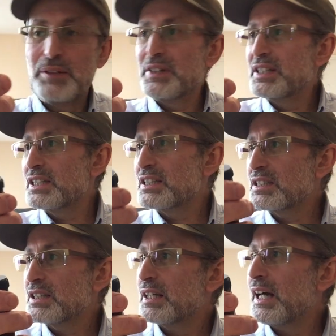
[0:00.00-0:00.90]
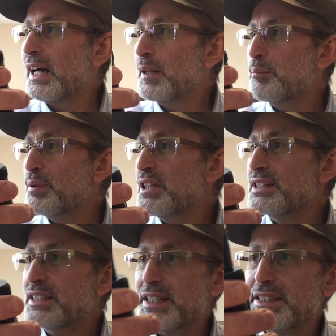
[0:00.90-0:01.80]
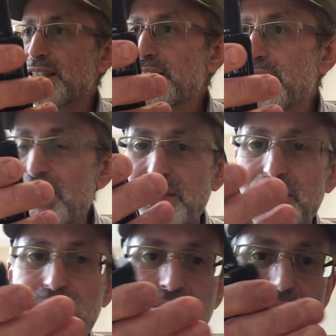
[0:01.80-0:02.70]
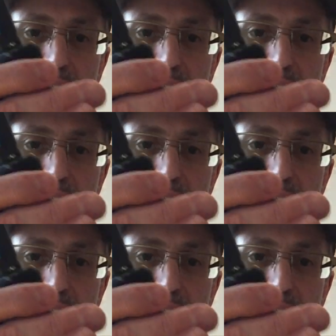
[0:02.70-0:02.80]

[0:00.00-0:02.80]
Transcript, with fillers: this is an IP67.